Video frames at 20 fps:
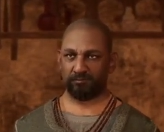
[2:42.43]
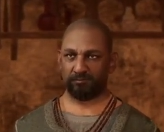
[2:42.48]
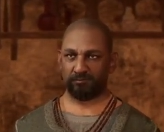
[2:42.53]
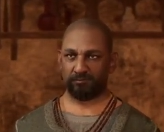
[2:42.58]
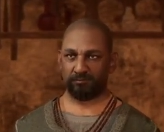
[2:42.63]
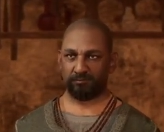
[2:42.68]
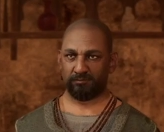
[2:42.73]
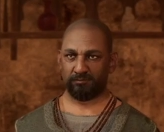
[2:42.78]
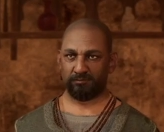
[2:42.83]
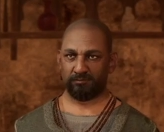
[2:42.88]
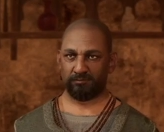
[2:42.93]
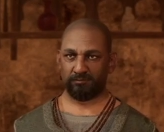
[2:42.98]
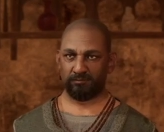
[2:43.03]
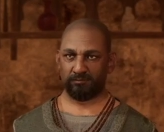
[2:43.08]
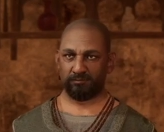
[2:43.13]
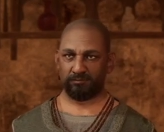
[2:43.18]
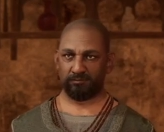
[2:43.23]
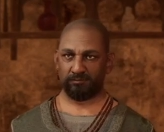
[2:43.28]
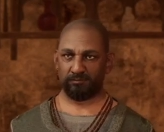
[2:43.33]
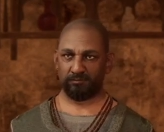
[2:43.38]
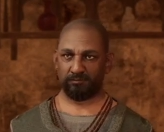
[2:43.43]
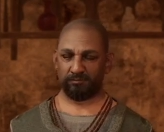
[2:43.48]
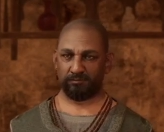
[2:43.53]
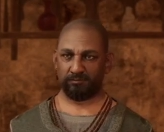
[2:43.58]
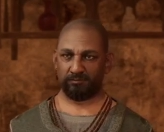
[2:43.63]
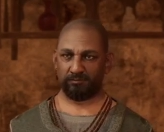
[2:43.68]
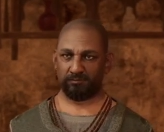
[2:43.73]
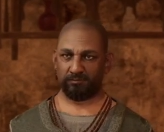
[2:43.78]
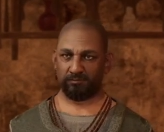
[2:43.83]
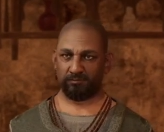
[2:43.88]

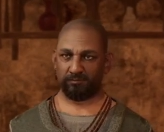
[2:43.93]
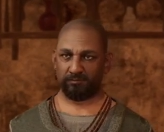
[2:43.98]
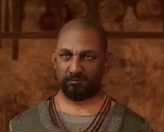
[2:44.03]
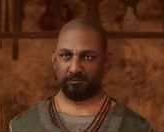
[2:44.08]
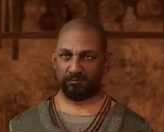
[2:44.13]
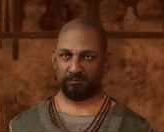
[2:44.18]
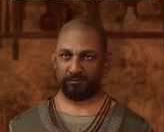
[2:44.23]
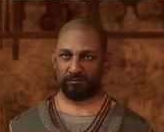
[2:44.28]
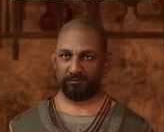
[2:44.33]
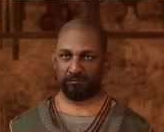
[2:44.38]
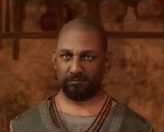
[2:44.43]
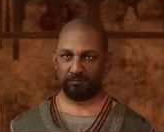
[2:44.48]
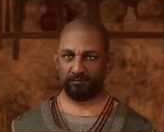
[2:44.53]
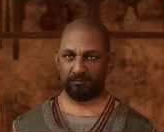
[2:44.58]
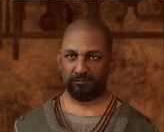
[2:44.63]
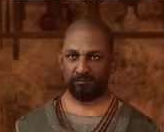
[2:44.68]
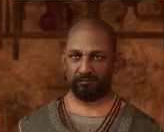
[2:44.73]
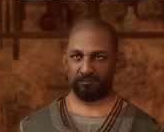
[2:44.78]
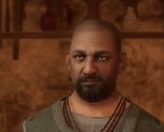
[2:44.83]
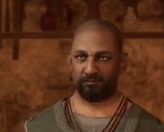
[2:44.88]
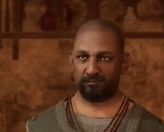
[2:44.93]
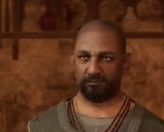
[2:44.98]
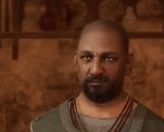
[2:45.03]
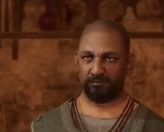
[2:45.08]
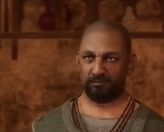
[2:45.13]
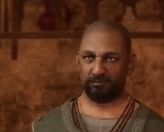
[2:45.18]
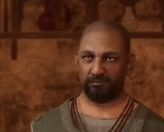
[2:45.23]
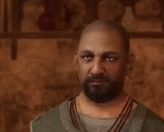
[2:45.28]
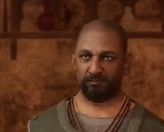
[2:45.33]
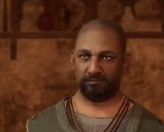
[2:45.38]

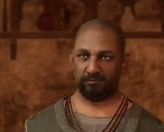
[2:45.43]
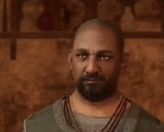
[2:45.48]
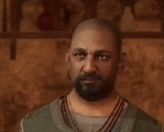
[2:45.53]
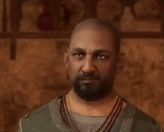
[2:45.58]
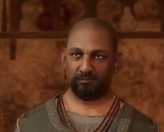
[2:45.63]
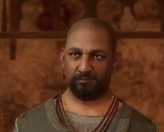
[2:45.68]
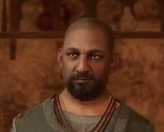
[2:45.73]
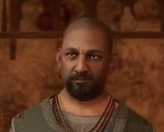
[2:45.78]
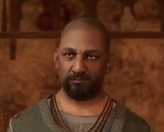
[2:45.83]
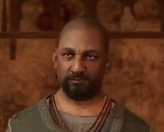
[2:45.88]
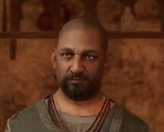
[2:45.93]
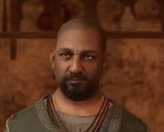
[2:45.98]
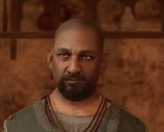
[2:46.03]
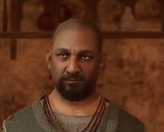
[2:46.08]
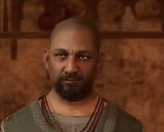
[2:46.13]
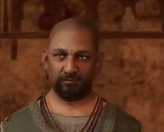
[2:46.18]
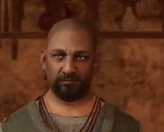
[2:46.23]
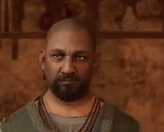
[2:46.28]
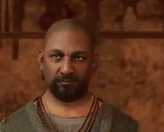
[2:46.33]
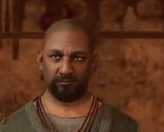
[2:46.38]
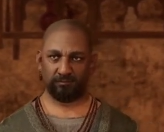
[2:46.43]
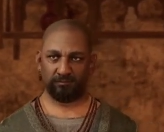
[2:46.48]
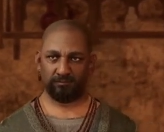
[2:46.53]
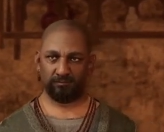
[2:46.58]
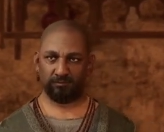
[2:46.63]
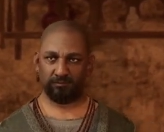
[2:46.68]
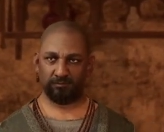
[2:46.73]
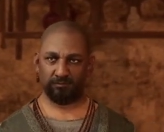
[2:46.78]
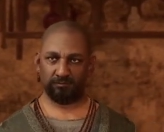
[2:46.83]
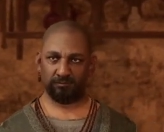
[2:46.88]

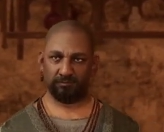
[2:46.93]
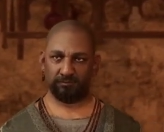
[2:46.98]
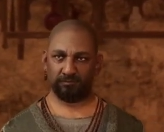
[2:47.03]
No one is speaking in this clip.